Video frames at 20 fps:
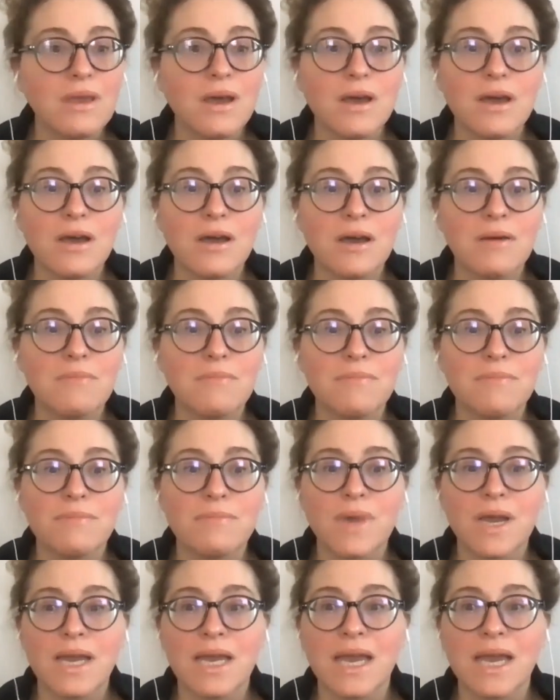
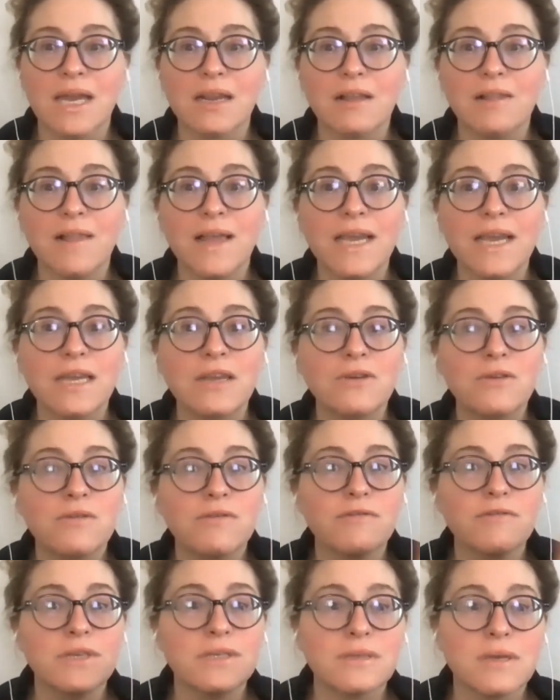I had a client
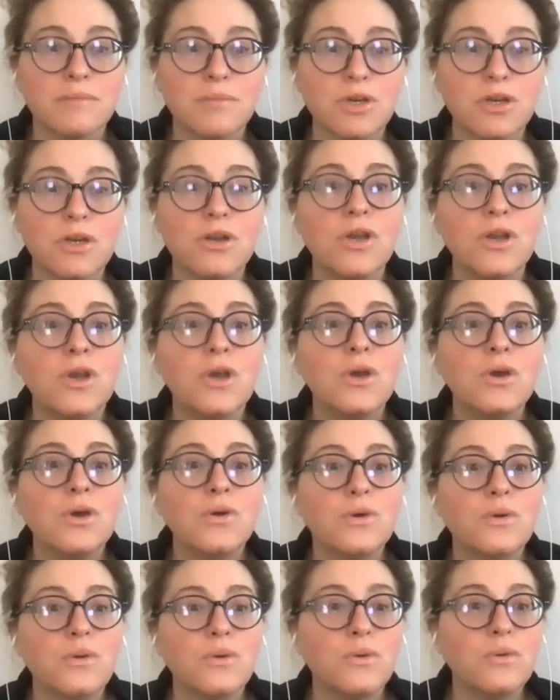over the summer
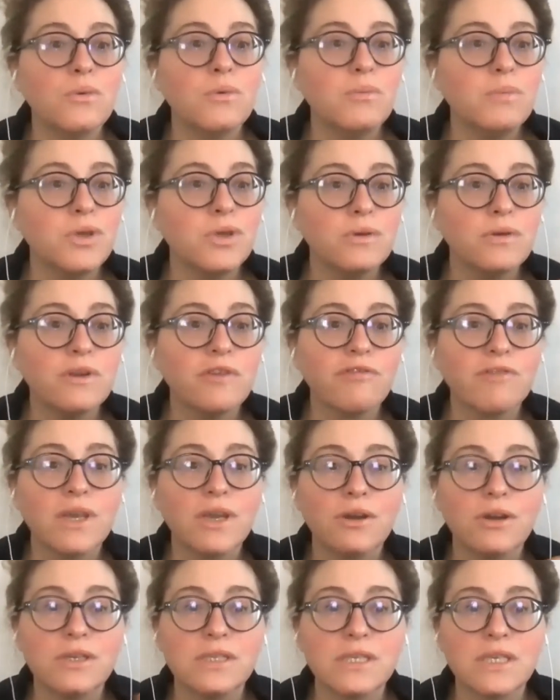who
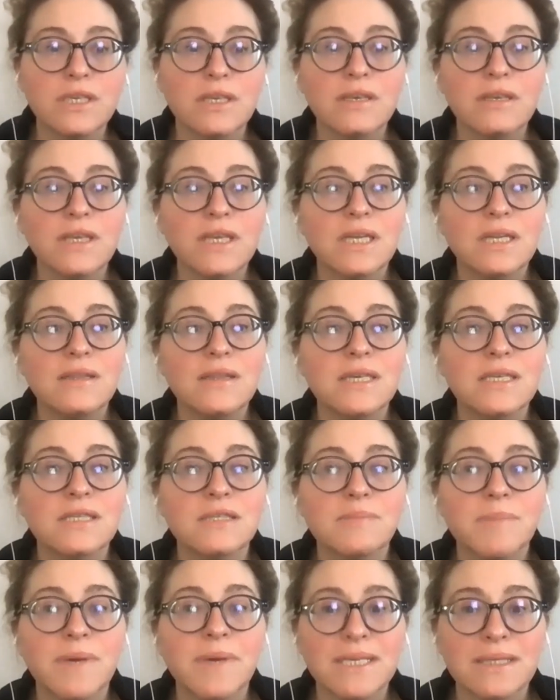beautifully articulated
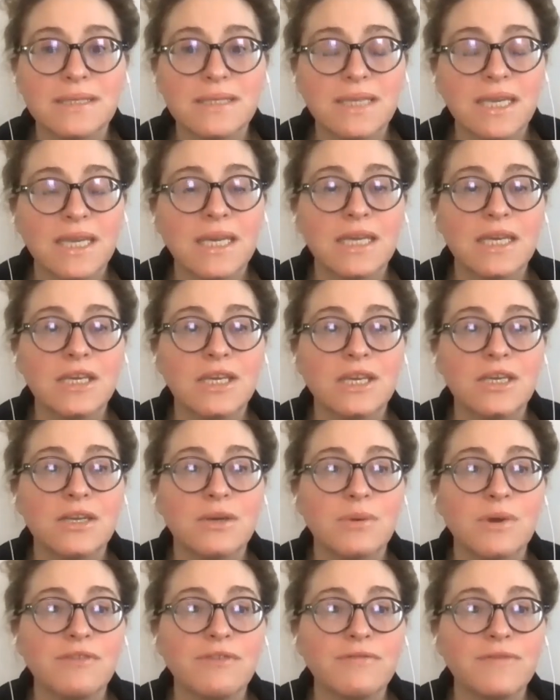this by saying,
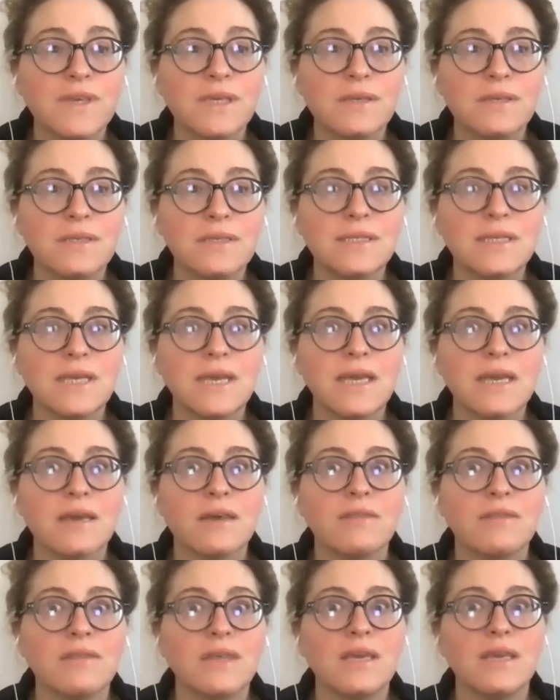it feels
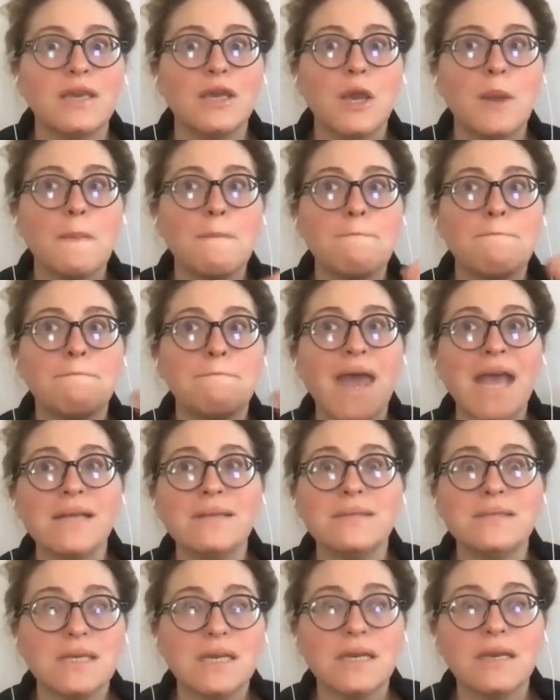like the
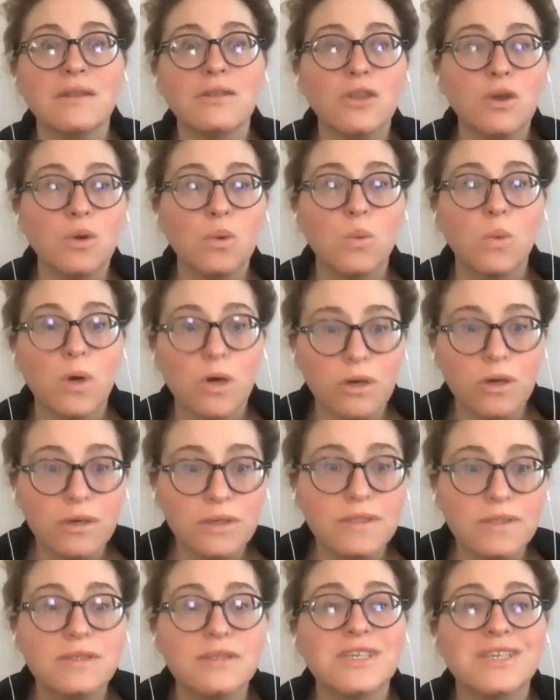best and the
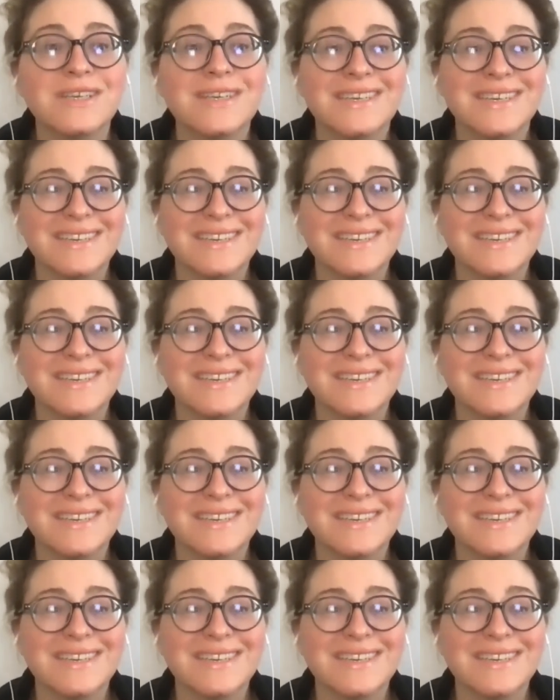worst